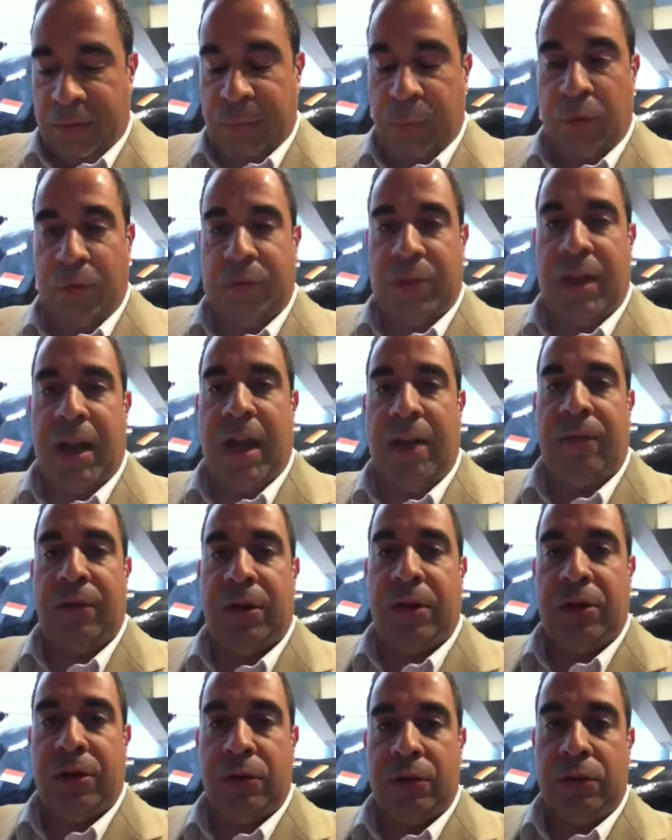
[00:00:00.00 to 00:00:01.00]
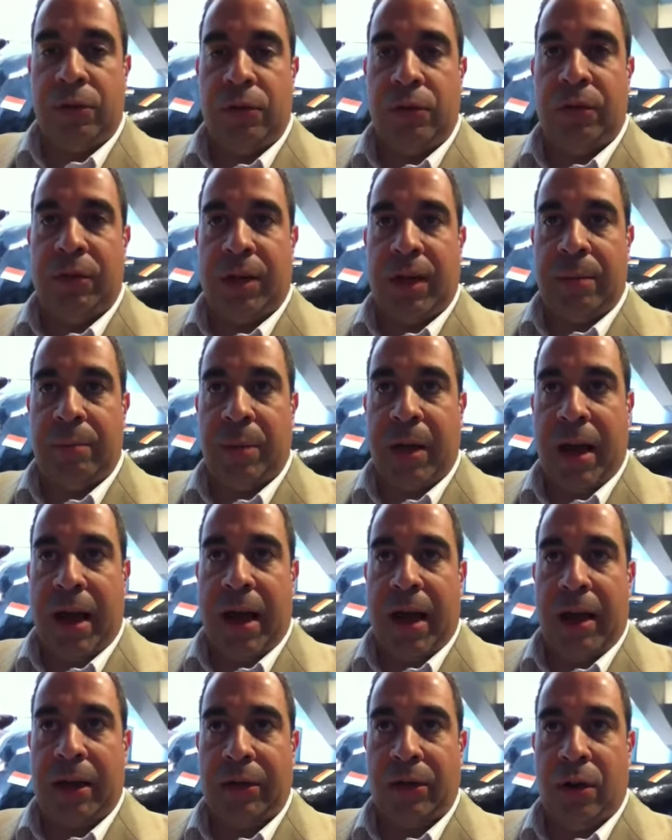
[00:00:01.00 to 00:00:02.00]
sports can have a huge
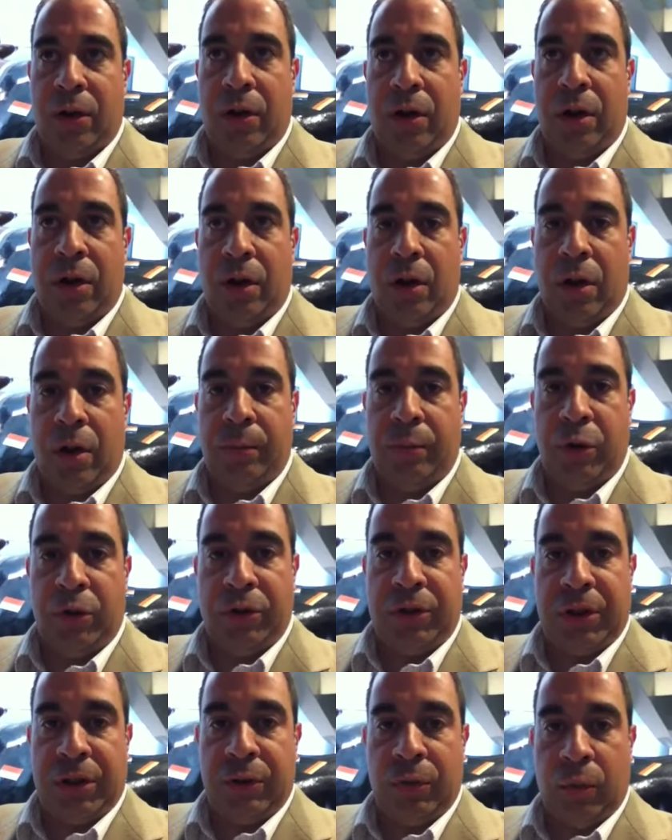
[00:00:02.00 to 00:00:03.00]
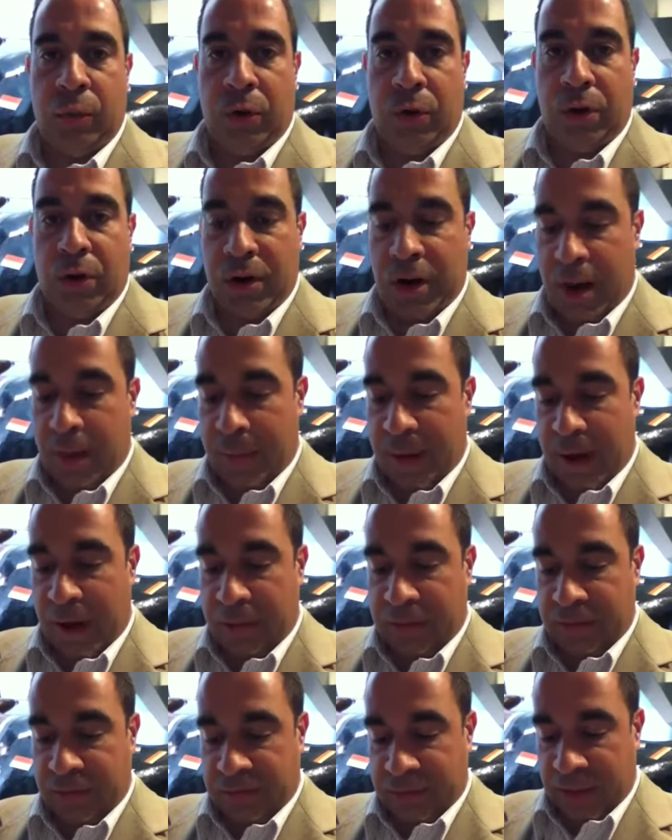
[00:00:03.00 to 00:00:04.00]
impact on pushing the word
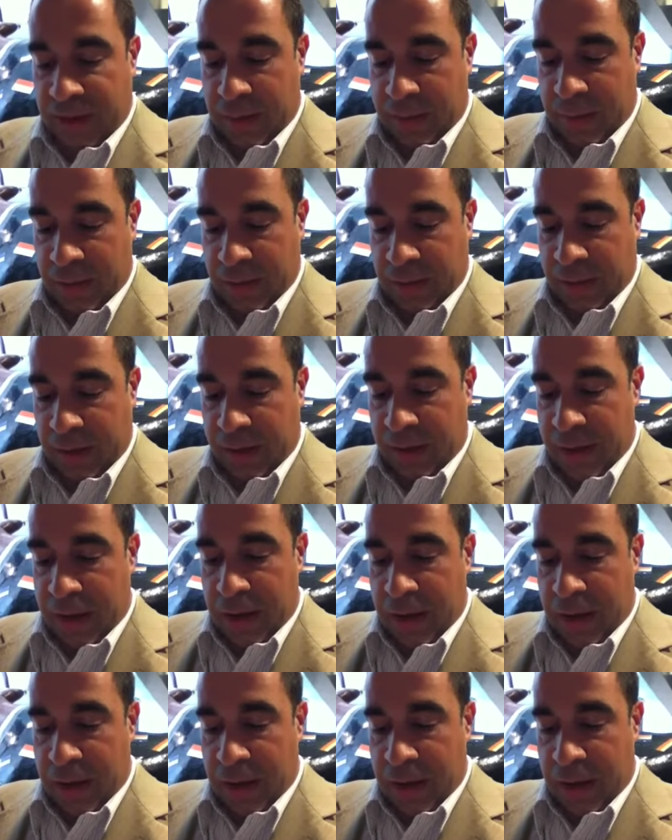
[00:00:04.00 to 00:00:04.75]
about sustainability.